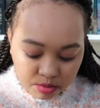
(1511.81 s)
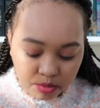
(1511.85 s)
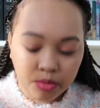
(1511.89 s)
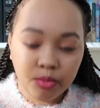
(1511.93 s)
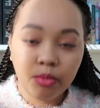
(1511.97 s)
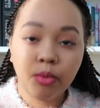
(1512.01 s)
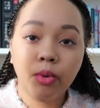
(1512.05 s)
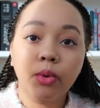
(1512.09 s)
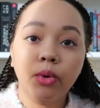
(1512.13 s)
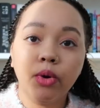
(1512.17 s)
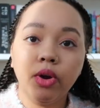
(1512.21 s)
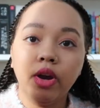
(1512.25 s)

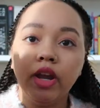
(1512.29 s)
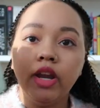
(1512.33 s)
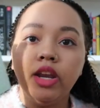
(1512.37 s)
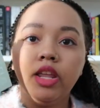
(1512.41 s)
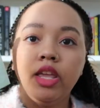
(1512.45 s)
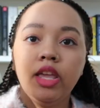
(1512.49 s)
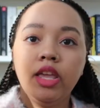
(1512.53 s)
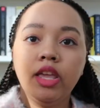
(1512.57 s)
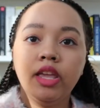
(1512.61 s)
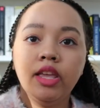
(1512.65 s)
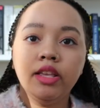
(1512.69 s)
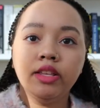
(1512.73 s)

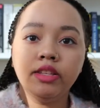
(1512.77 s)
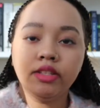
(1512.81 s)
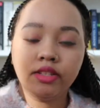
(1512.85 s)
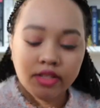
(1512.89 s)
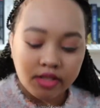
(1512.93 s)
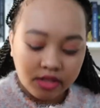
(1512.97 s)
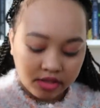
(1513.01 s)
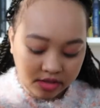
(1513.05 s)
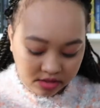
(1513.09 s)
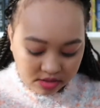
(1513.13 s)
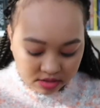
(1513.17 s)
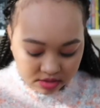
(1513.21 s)

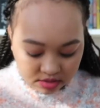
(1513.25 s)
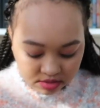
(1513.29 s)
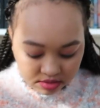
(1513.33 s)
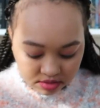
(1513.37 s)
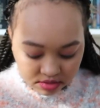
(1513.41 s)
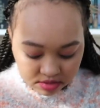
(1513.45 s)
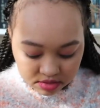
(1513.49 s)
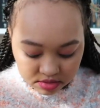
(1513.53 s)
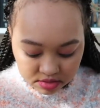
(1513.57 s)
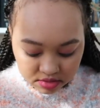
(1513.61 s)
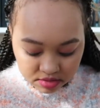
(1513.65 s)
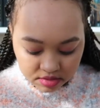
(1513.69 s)
Pretties,
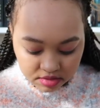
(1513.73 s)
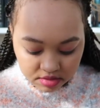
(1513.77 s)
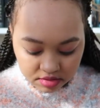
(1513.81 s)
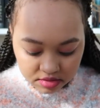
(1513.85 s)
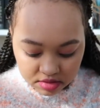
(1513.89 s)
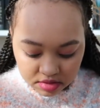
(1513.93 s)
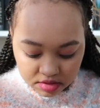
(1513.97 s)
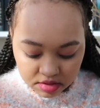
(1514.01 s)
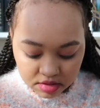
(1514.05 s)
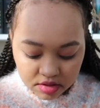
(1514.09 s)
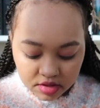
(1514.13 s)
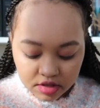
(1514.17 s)

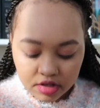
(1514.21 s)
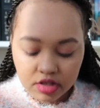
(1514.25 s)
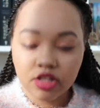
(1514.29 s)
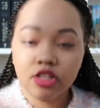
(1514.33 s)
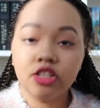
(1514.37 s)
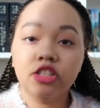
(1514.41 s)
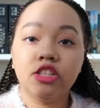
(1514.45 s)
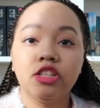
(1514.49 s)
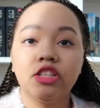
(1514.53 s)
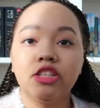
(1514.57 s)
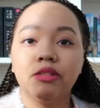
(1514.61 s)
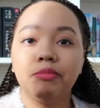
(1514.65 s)

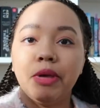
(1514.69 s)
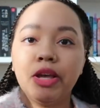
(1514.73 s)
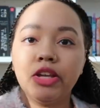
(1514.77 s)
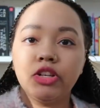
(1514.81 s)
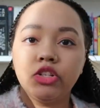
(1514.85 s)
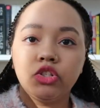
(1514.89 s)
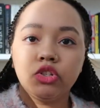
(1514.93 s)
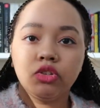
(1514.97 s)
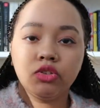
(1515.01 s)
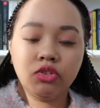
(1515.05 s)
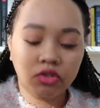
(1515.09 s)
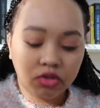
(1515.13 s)

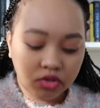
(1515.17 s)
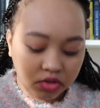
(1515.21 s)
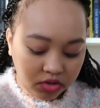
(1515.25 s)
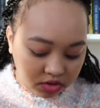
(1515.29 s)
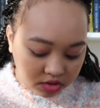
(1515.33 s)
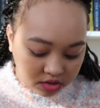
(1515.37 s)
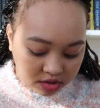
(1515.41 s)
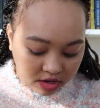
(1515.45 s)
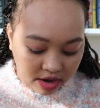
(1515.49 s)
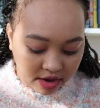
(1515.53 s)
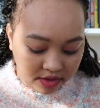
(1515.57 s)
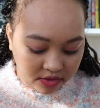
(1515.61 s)

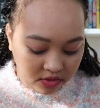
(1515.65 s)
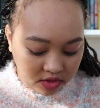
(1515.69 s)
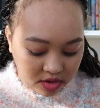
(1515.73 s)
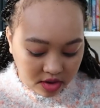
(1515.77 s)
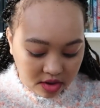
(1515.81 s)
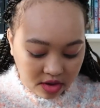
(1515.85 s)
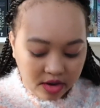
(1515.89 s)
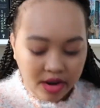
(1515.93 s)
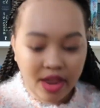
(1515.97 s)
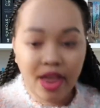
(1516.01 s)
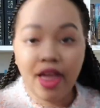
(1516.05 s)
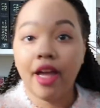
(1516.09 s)
Specials, and
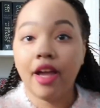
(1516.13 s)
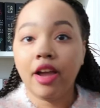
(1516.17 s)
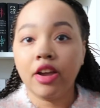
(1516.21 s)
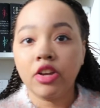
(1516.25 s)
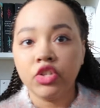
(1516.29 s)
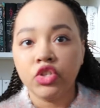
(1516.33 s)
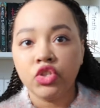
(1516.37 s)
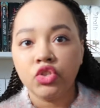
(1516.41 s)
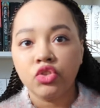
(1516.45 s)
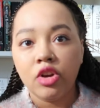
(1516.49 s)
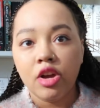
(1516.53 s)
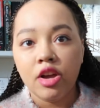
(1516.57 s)
then
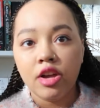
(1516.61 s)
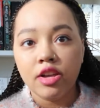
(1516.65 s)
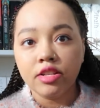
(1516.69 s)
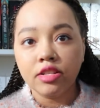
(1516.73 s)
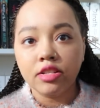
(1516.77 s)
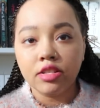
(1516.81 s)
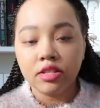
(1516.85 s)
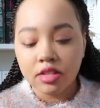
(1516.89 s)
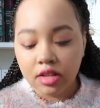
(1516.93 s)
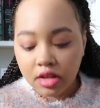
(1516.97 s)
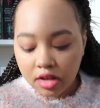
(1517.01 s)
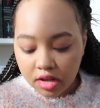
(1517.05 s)

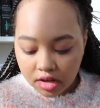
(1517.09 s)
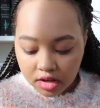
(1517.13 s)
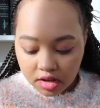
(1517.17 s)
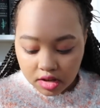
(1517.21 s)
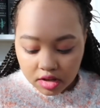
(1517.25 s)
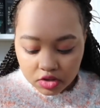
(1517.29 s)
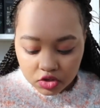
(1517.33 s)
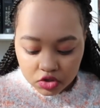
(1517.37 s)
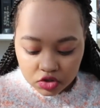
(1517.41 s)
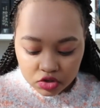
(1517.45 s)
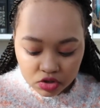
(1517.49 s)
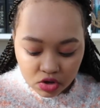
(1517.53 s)
Extras.
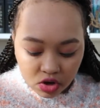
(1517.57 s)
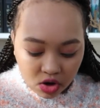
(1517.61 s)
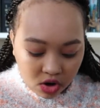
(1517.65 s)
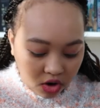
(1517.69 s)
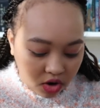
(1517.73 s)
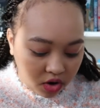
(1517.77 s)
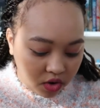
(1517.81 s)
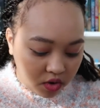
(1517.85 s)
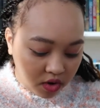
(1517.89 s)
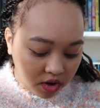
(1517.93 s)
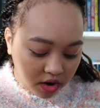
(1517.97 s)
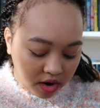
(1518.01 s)

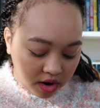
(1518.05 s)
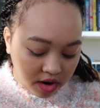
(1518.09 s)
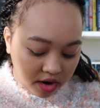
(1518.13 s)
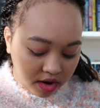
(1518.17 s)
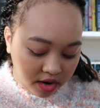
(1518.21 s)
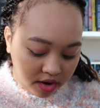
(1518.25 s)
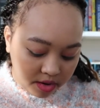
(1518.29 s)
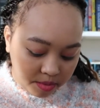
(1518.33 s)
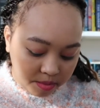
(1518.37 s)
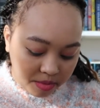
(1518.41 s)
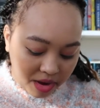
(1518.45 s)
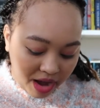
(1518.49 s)
So
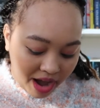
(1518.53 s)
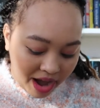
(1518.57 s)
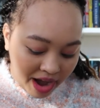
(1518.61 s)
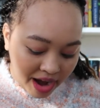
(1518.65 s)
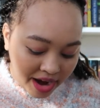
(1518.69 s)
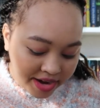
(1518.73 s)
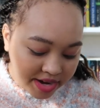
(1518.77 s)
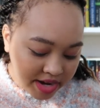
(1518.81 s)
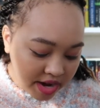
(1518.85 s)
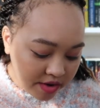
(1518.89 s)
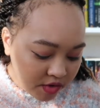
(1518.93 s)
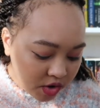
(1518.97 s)

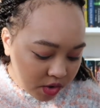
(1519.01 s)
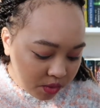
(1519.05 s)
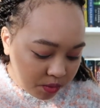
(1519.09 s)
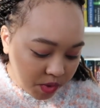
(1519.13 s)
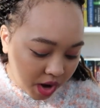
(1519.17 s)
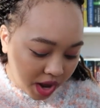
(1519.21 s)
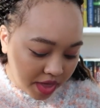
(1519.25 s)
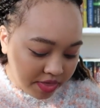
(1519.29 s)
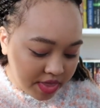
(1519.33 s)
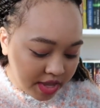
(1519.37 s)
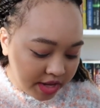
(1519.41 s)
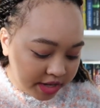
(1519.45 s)
I never
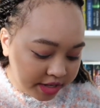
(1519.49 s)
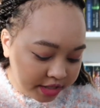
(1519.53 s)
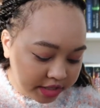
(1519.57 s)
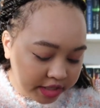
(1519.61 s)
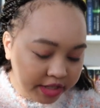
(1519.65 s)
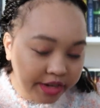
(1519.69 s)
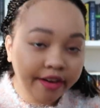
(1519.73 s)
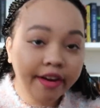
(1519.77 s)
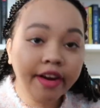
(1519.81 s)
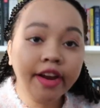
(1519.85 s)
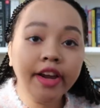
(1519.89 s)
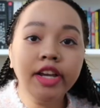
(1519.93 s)
read this
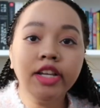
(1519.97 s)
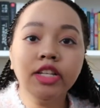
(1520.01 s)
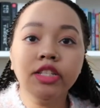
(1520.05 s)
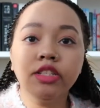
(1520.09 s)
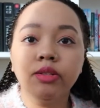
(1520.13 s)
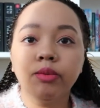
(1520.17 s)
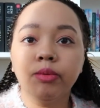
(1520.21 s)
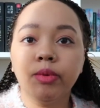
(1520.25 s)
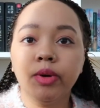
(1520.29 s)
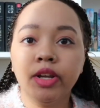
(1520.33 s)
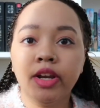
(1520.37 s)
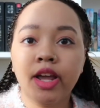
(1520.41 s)

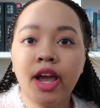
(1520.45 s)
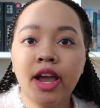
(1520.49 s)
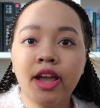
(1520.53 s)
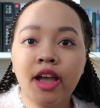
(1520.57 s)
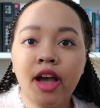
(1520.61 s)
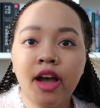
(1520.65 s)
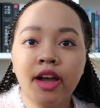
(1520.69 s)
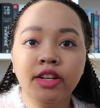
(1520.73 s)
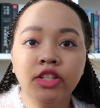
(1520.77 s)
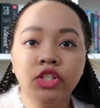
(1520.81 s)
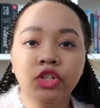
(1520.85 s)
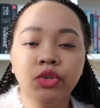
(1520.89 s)
series when I
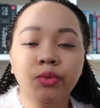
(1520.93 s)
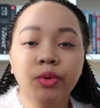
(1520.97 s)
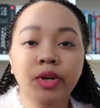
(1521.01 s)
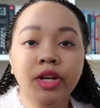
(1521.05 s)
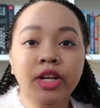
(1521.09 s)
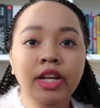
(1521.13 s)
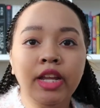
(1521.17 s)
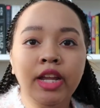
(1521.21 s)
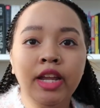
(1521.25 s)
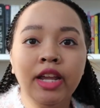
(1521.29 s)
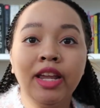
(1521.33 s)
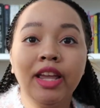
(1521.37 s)
got into
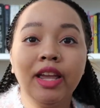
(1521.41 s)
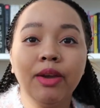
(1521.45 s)
reading.